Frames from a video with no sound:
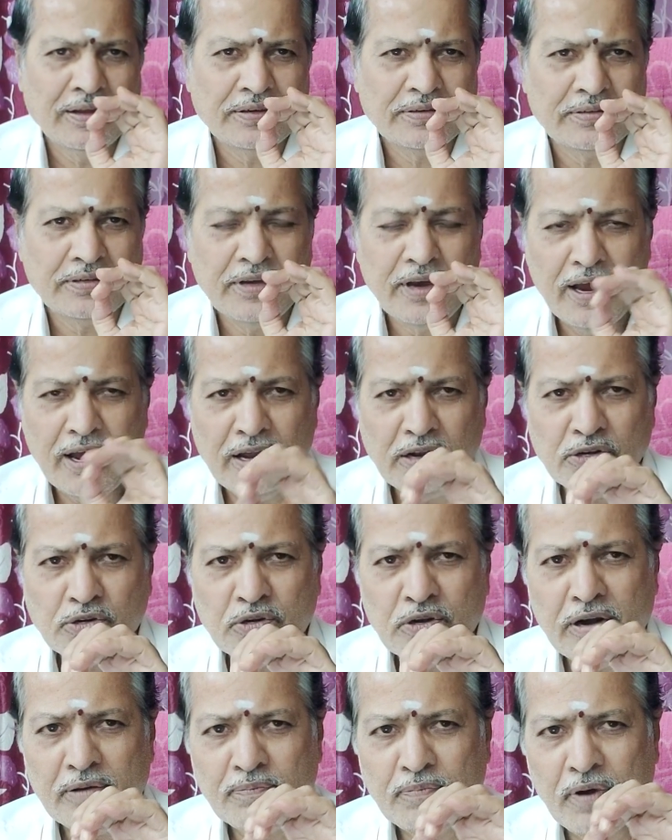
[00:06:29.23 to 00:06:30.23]

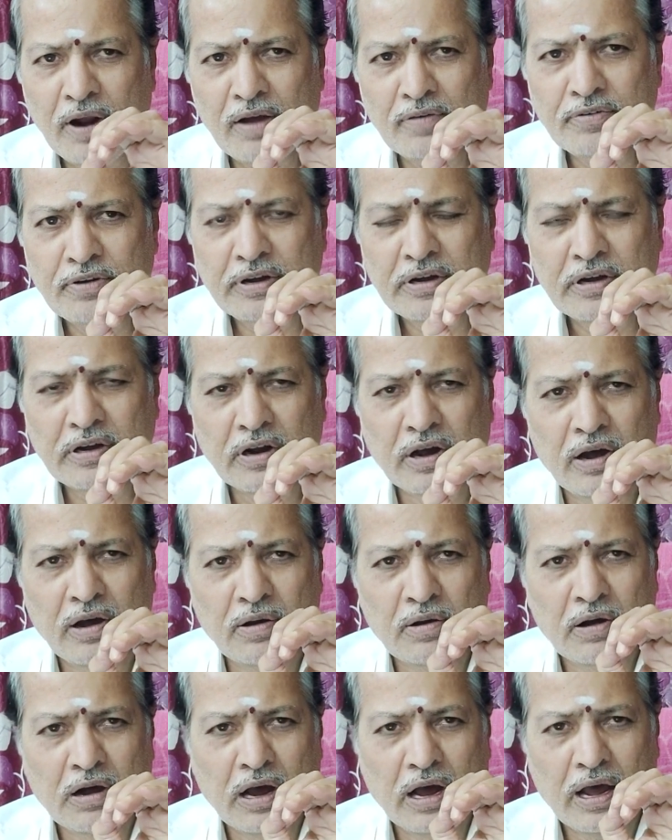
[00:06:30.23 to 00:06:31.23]
Sales net profit
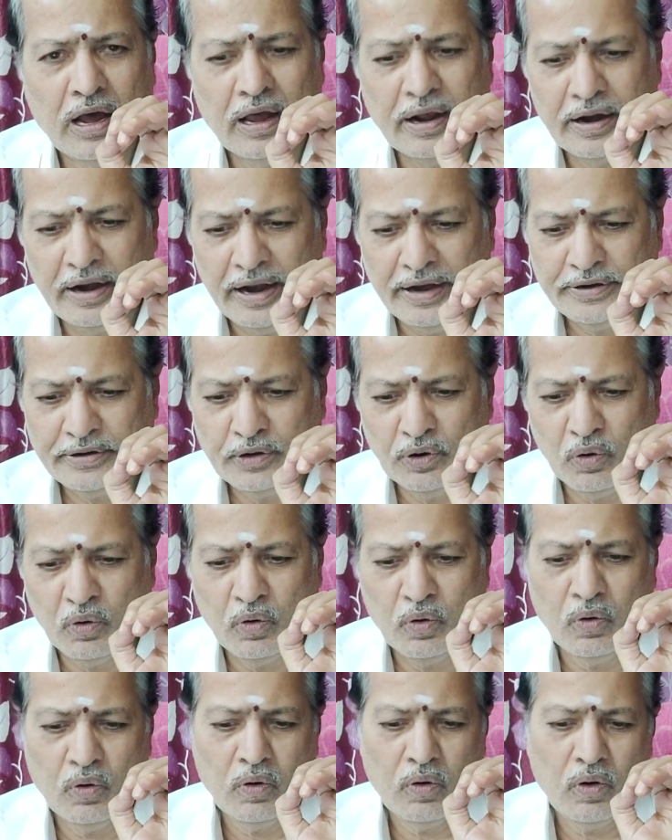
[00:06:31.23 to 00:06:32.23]

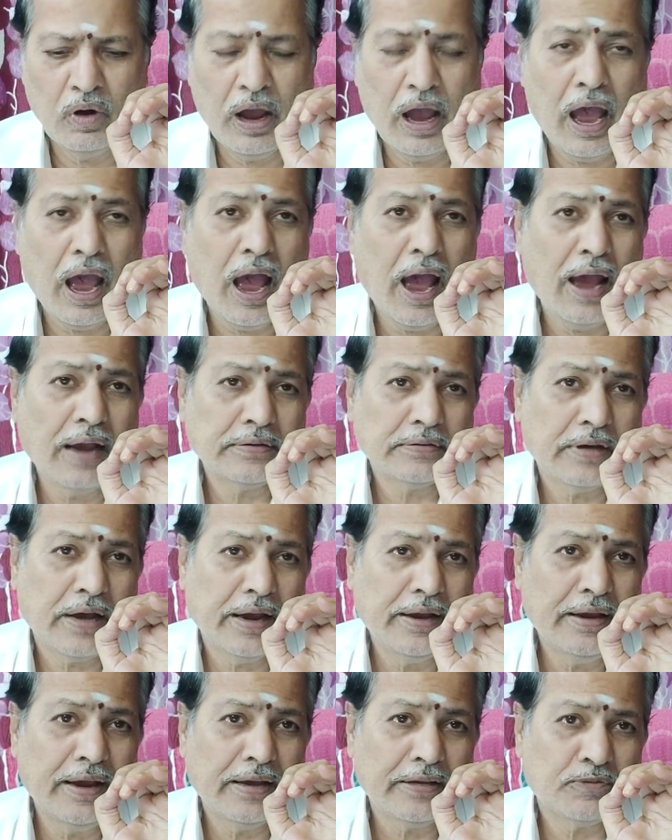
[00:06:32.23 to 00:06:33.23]
ratio as
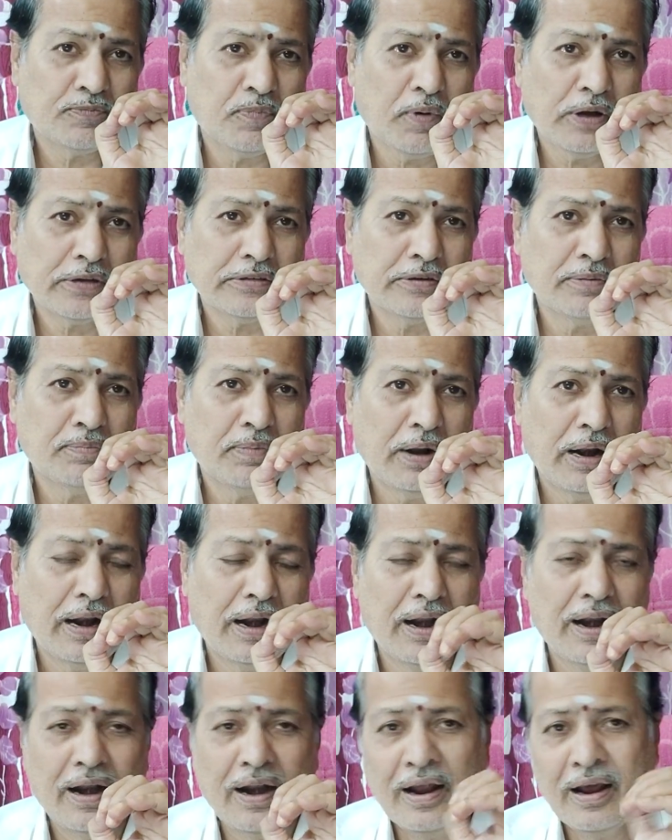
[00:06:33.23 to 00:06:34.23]
high as
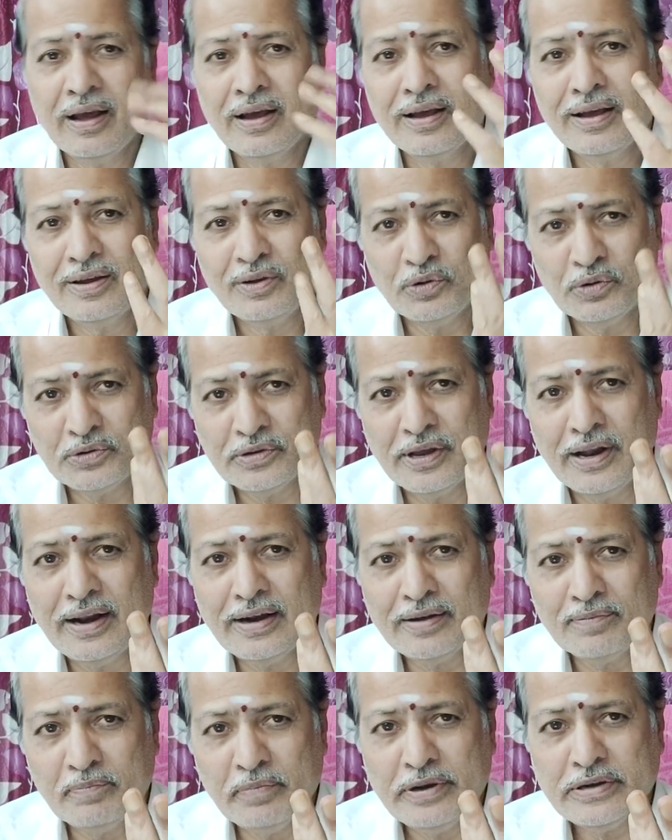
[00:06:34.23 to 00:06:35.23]
possible, you
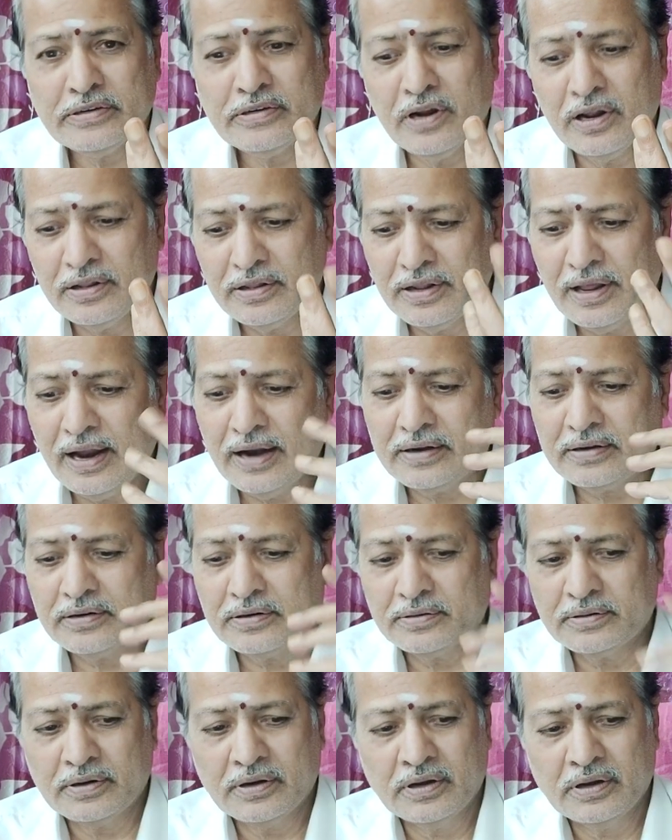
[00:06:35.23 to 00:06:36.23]
select based on that.
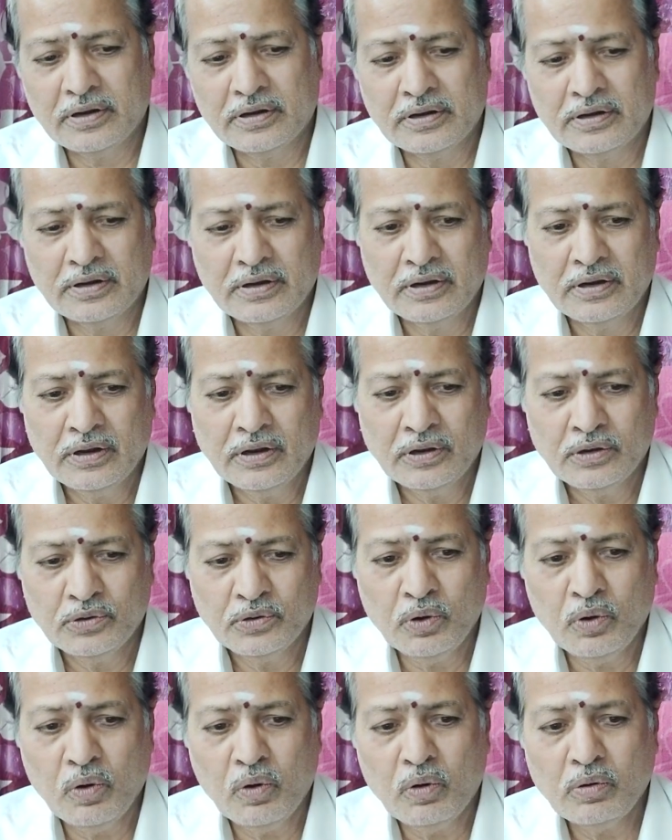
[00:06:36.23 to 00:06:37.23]

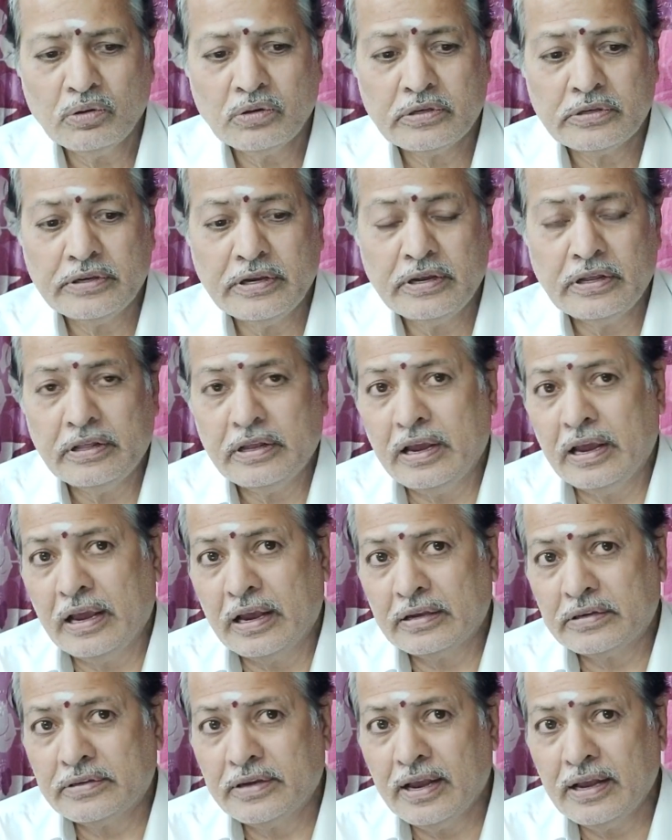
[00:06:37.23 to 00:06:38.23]
So, see,
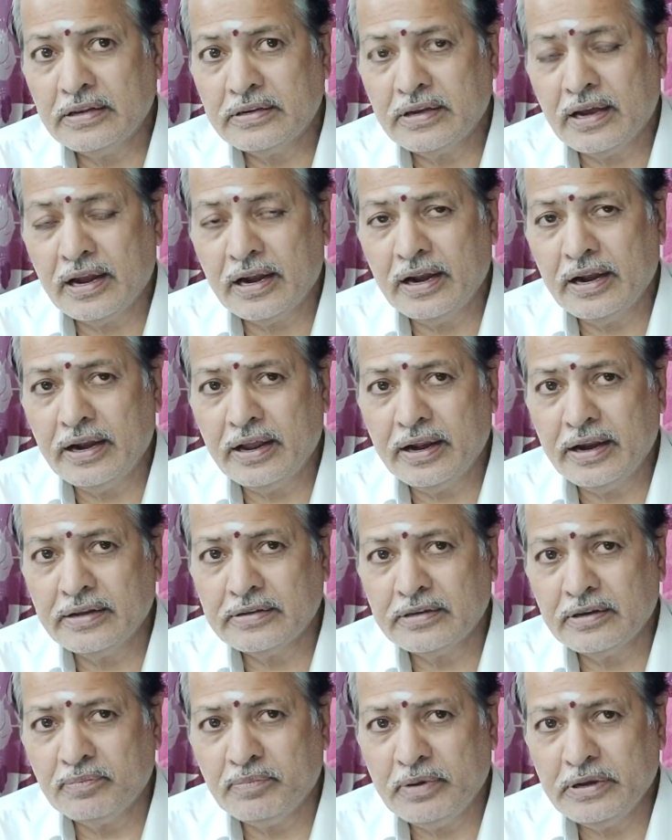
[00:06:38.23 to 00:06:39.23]
the sales are
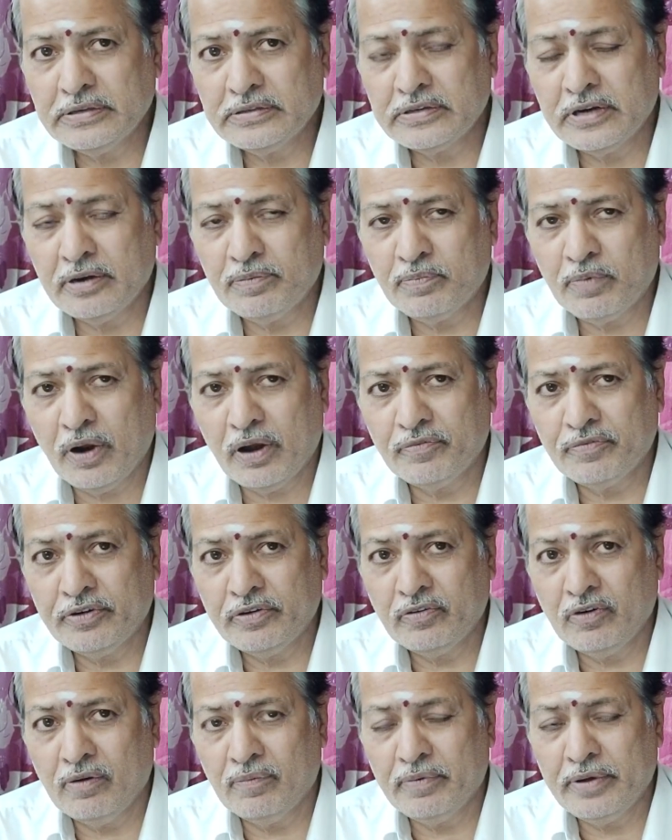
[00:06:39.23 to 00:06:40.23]
increasing means net
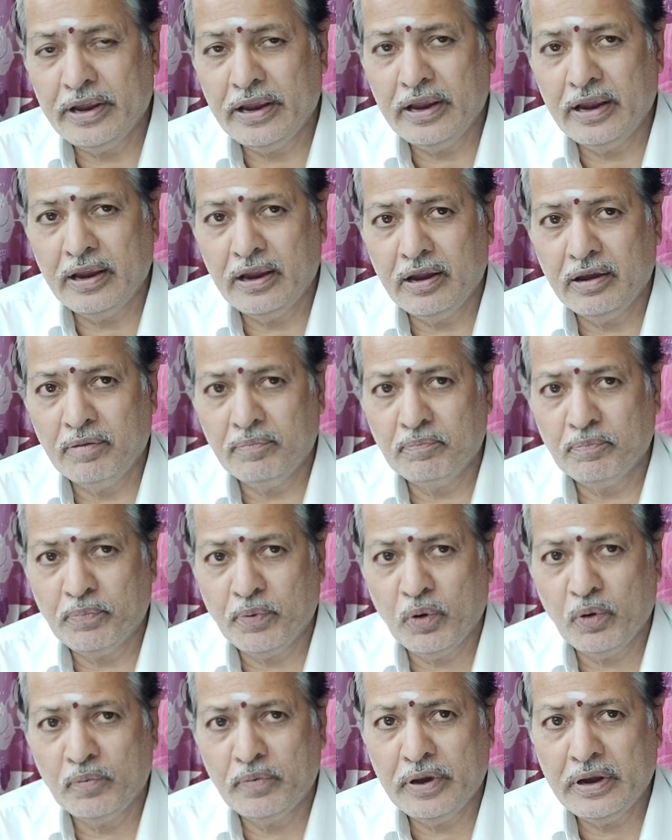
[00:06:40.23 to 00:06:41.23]
profit will be
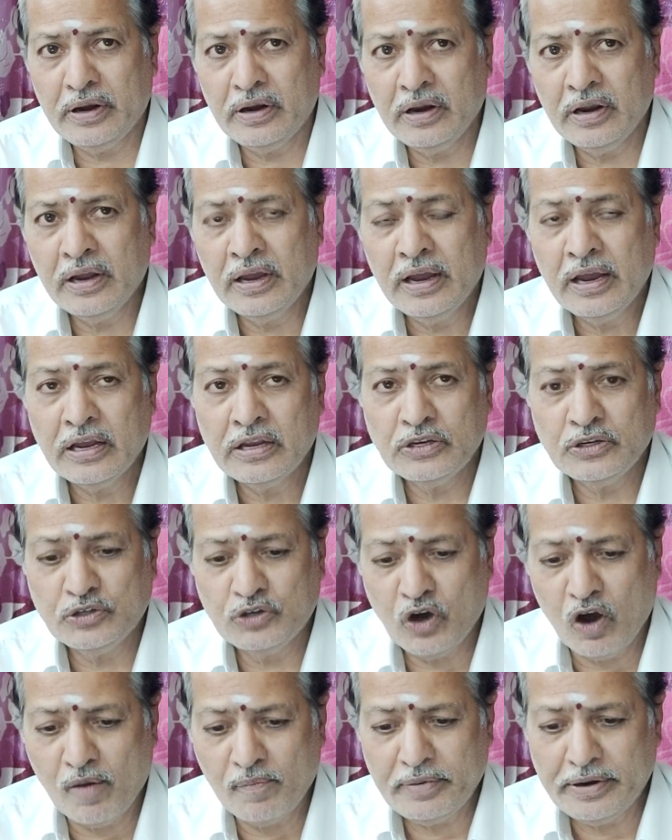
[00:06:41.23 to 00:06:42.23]
improving
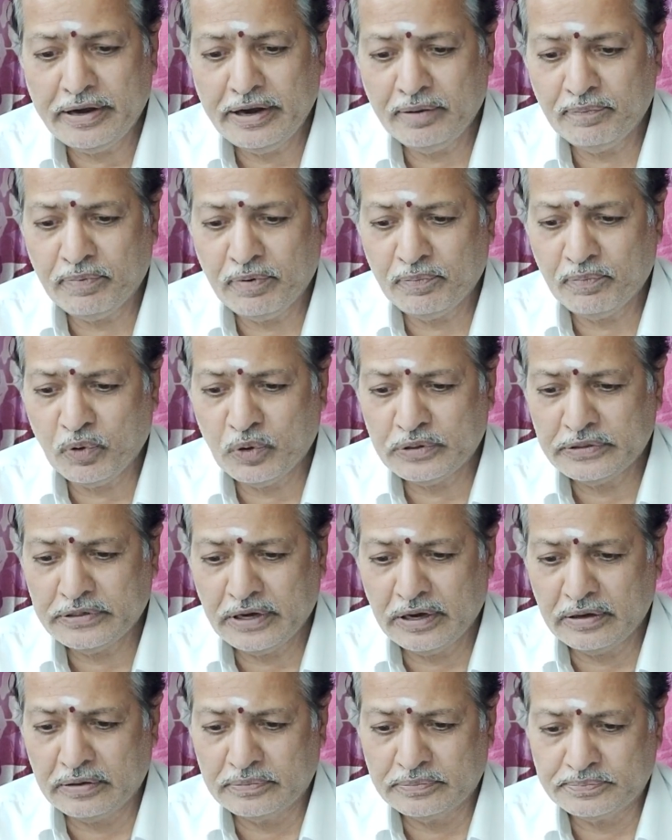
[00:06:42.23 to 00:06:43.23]
geometric
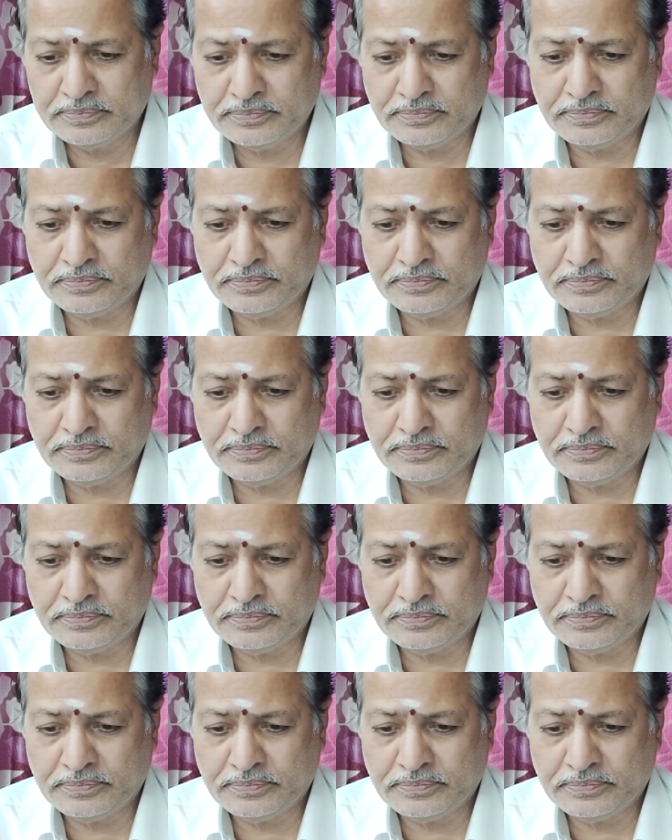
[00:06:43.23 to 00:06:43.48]
proportion.